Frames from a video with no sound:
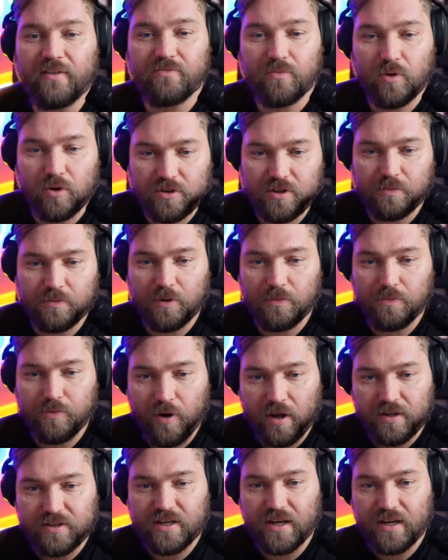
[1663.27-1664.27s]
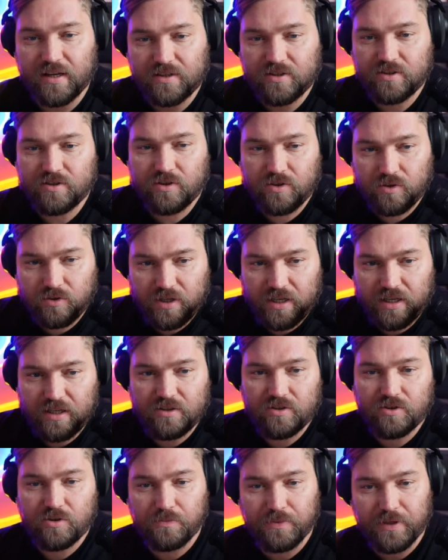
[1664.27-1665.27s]
multiple projects, that
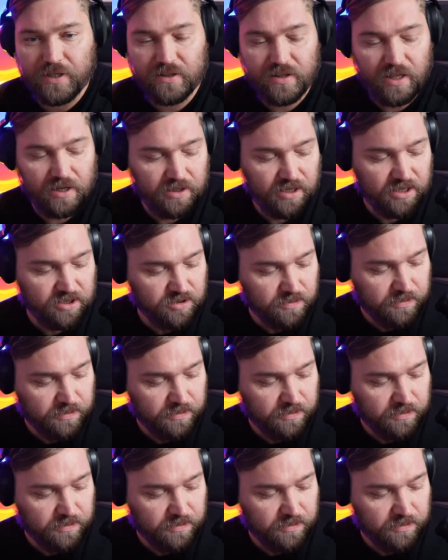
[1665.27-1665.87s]
needs to be on